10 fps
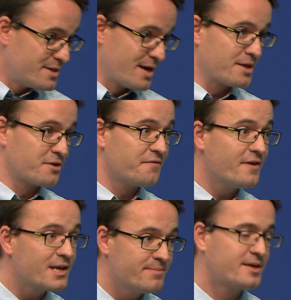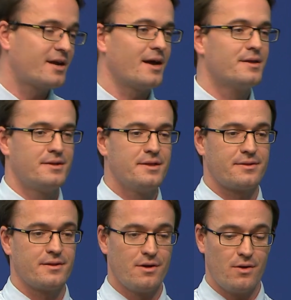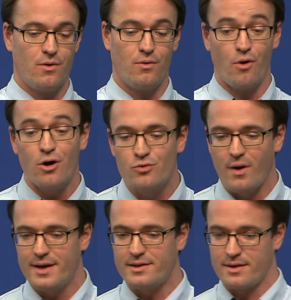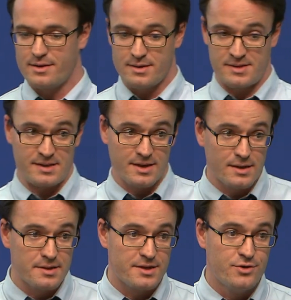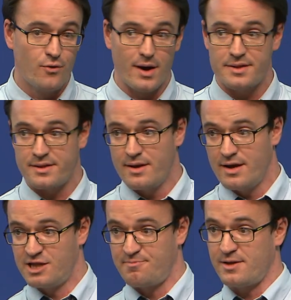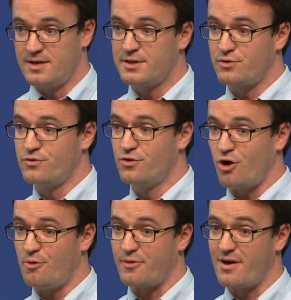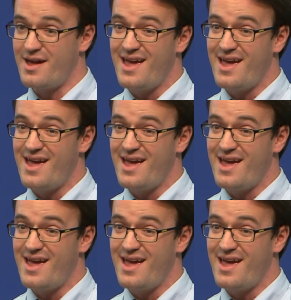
there is a very big crisis worldwide, starting in the U S and spreading through Europe,